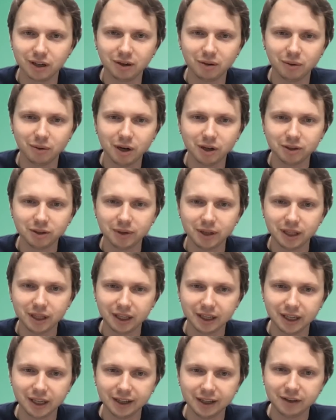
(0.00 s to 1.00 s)
Welcome to the
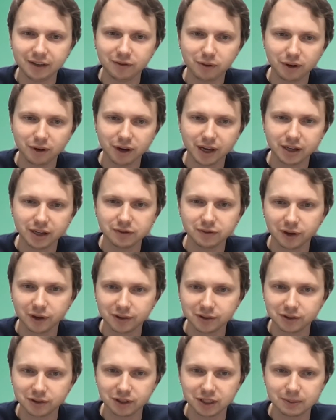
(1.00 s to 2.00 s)
Kentucky 4-H
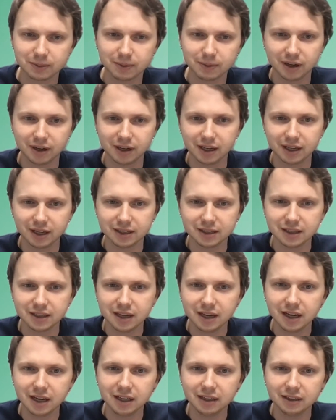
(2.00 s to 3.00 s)
virtual experience.
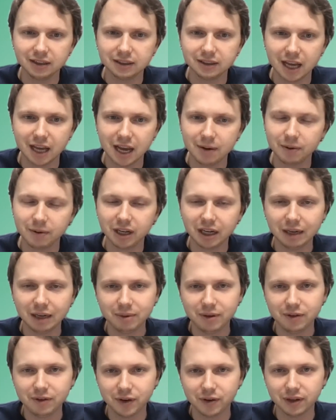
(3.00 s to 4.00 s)
Today, we're going to be
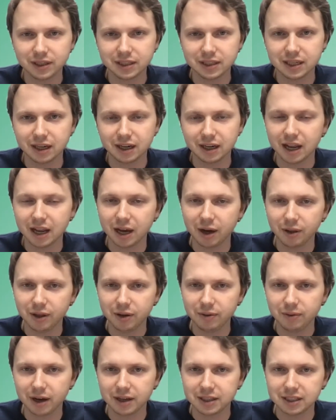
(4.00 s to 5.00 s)
focusing on healthy
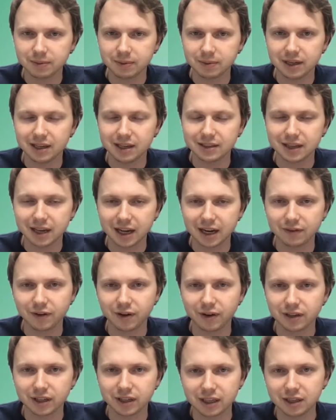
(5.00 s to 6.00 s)
recipes out of our
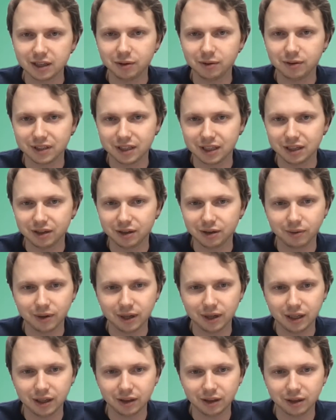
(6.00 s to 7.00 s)
teen cuisine
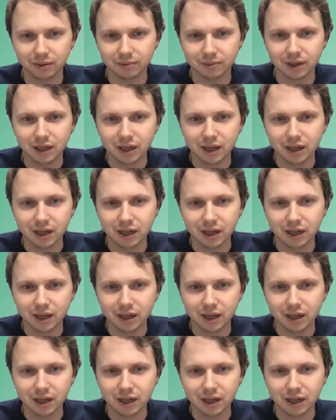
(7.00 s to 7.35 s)
curriculum.